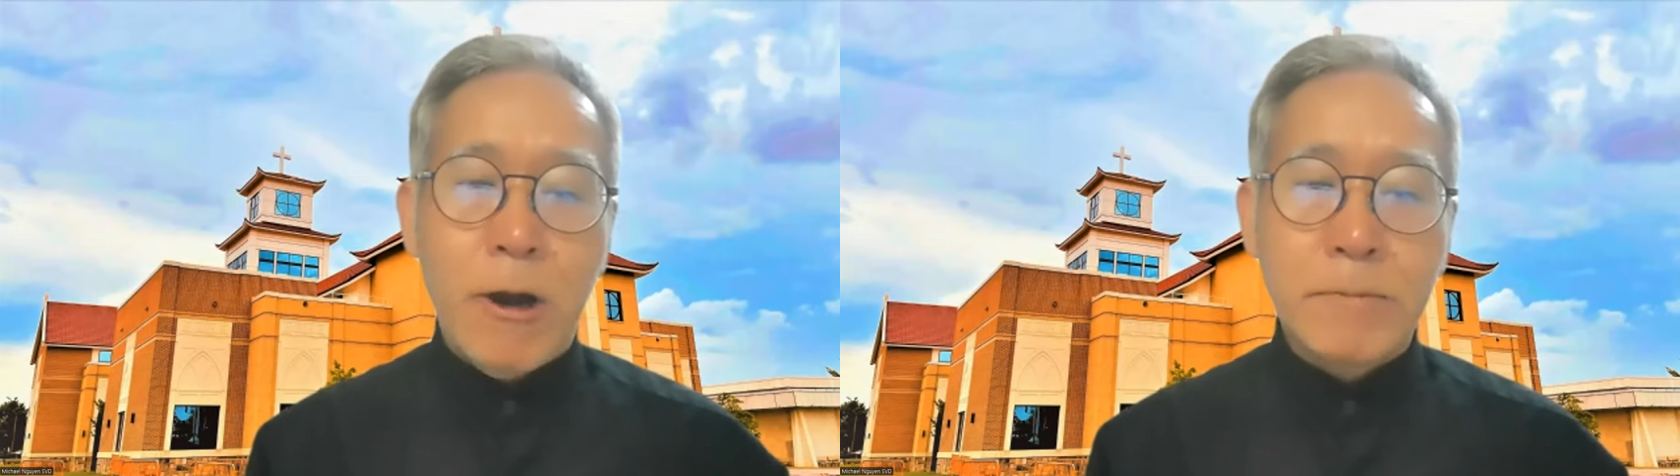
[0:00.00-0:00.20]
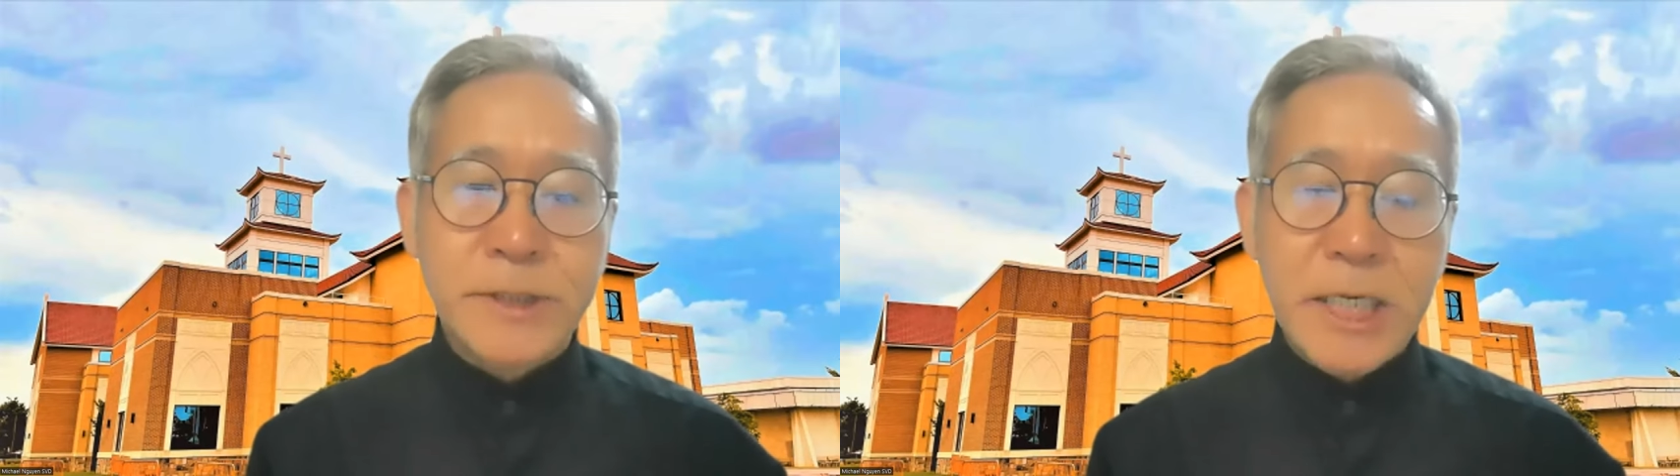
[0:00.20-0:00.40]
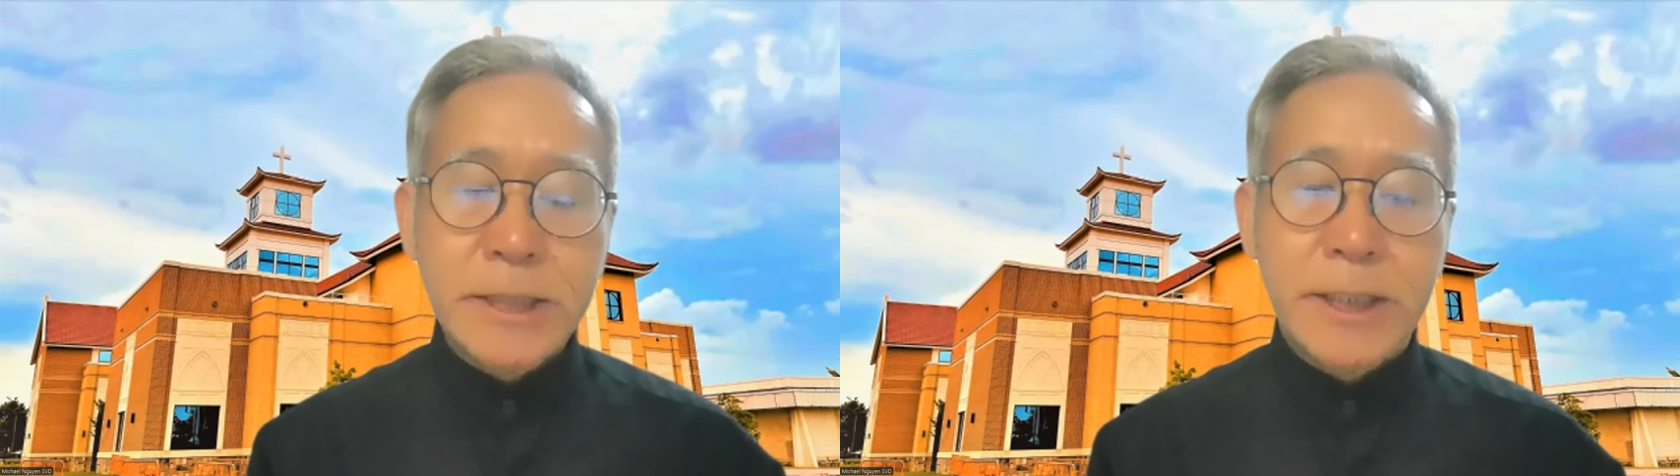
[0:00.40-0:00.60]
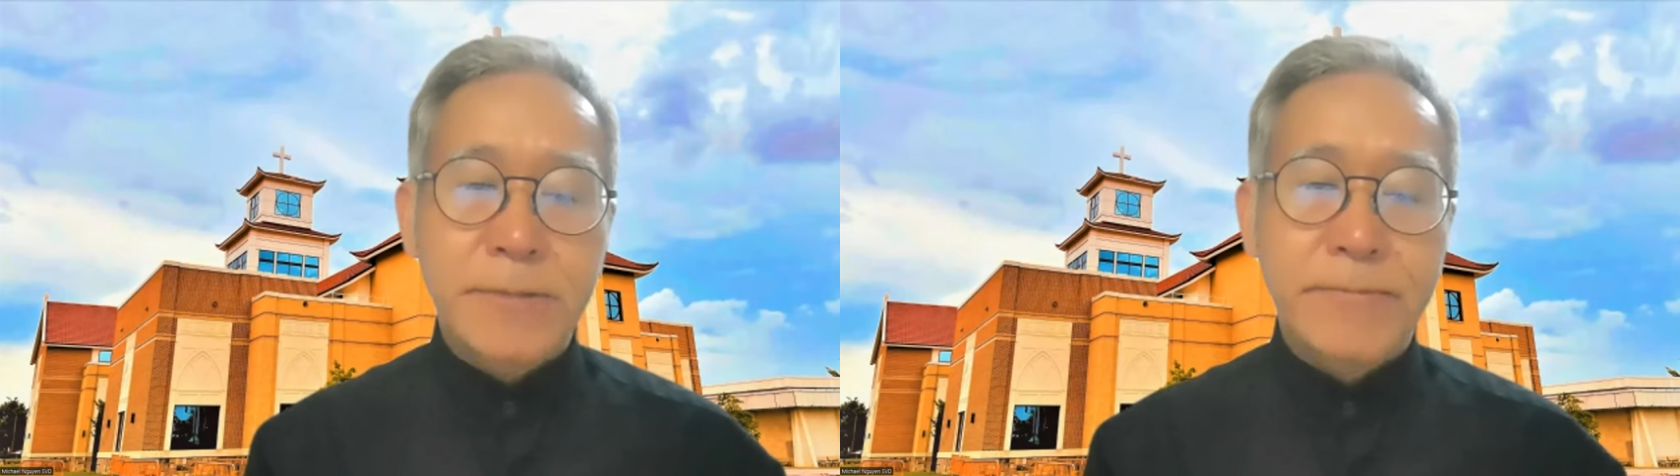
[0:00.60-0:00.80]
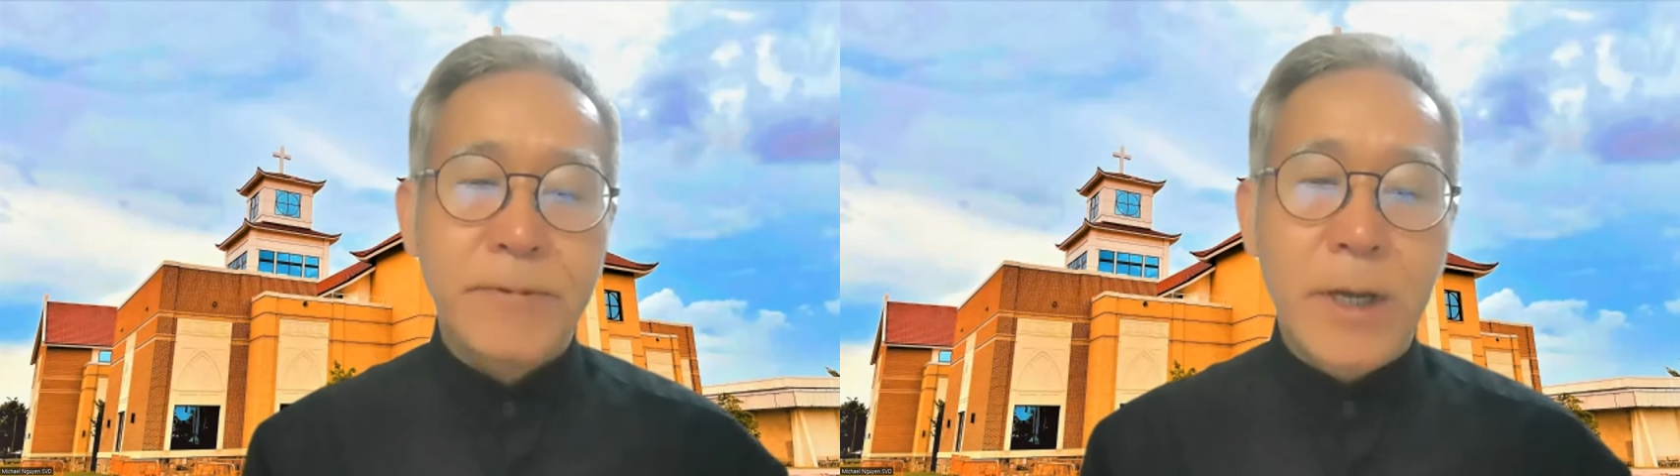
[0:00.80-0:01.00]

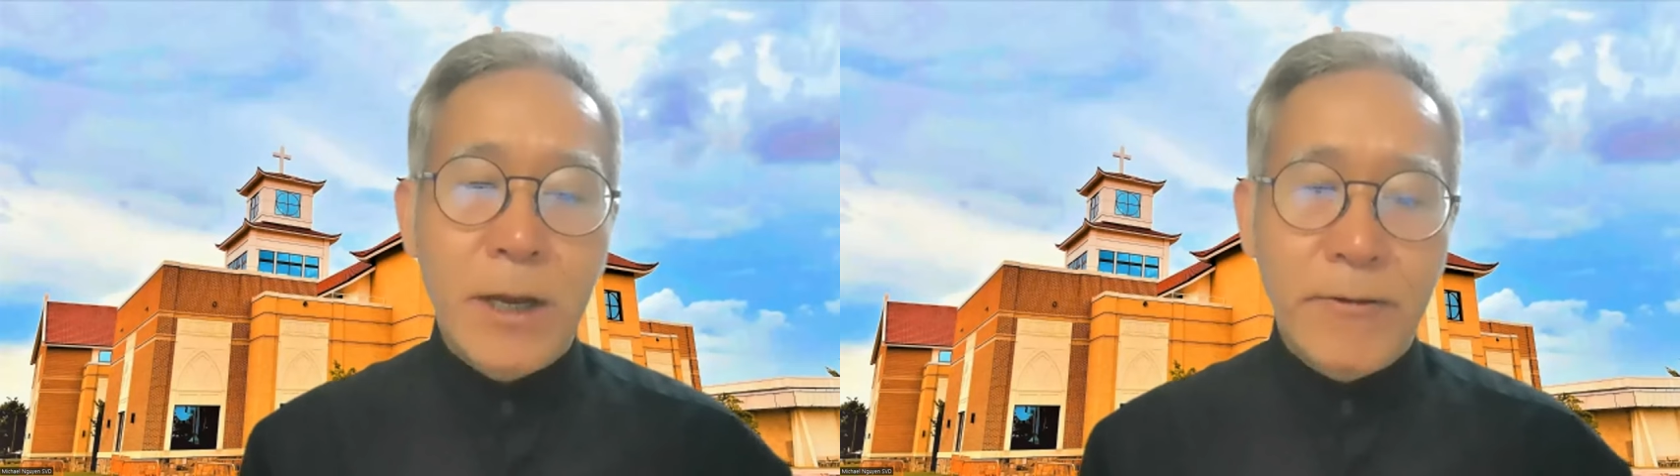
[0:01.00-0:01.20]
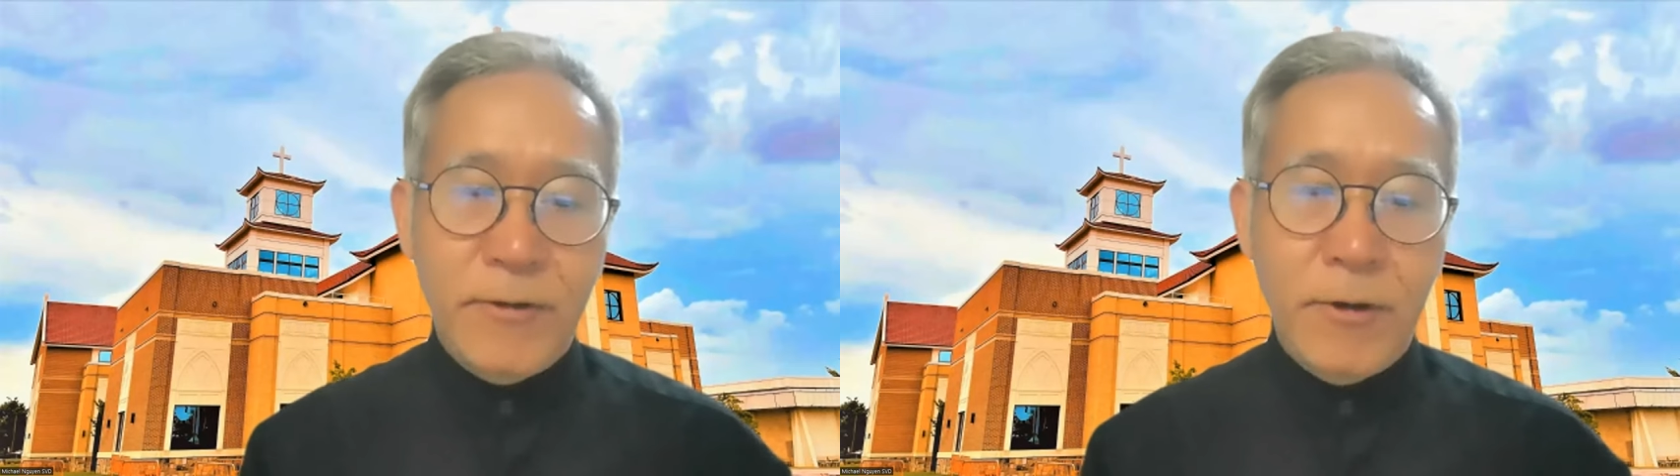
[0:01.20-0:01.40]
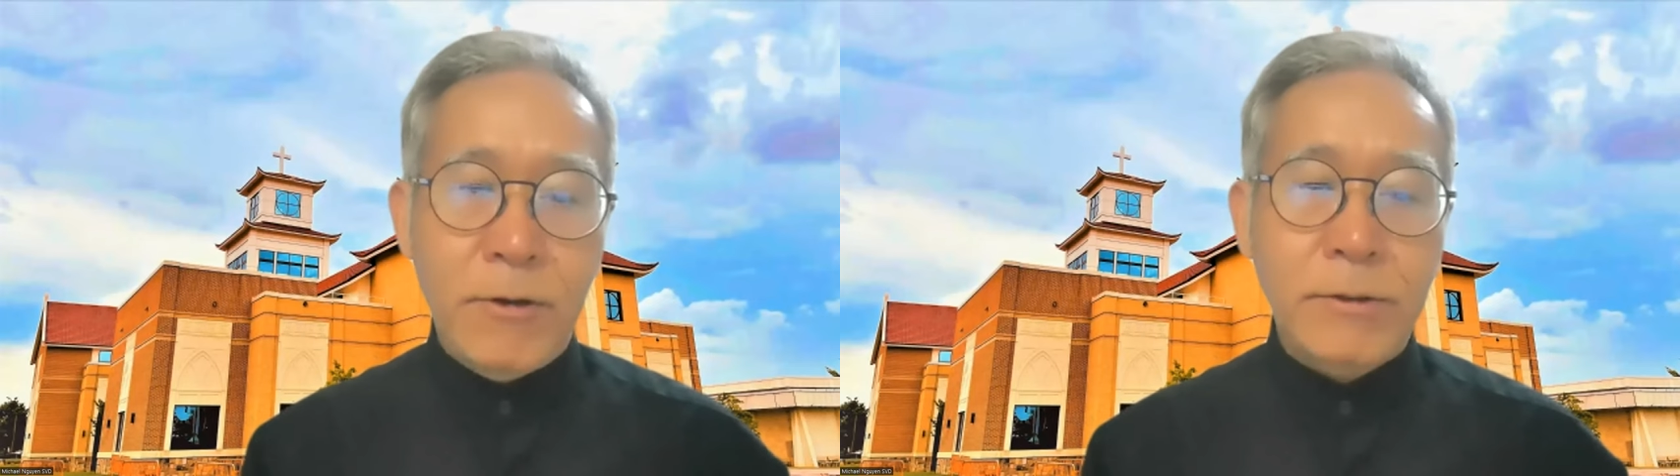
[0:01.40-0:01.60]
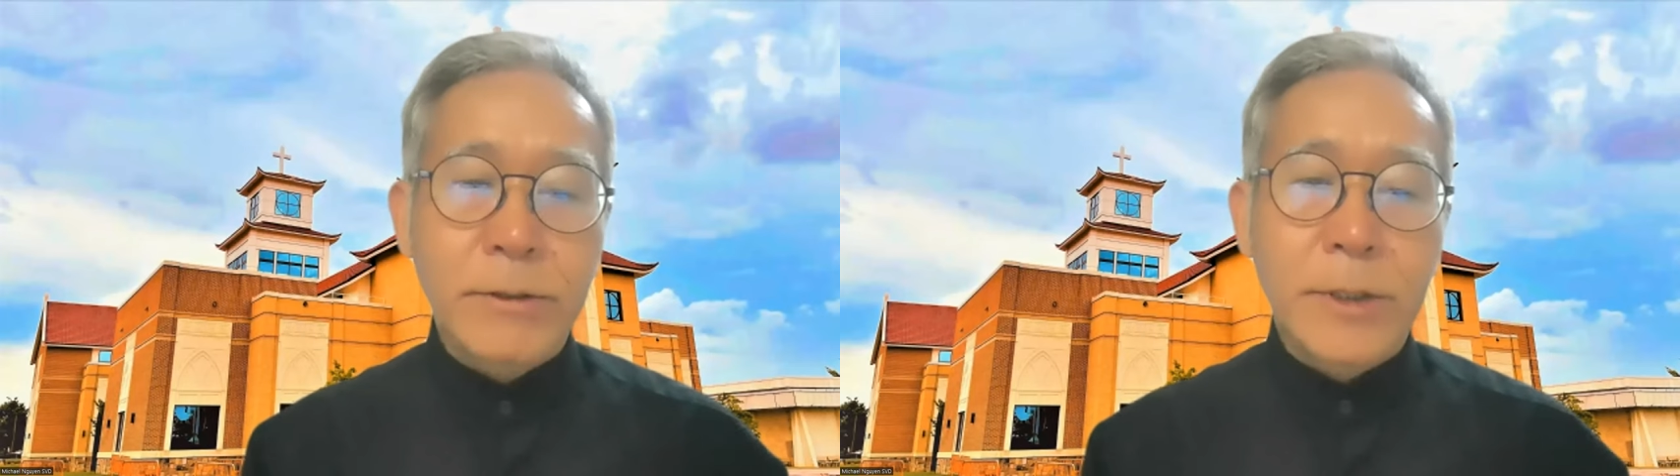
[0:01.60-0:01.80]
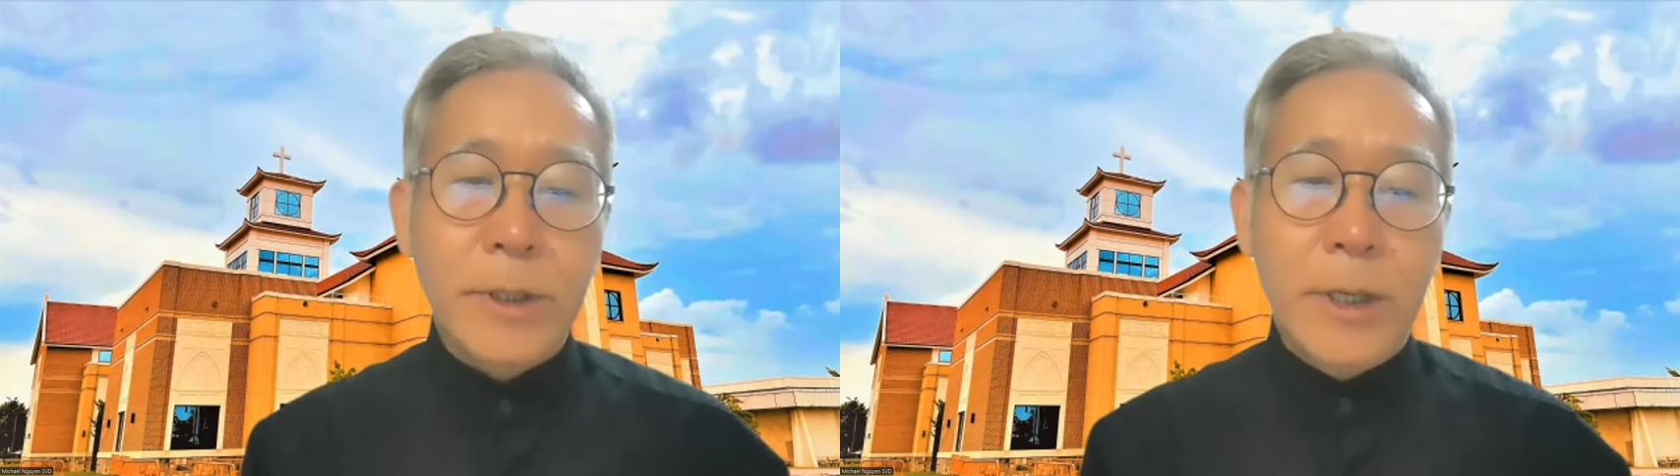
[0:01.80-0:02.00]
objective for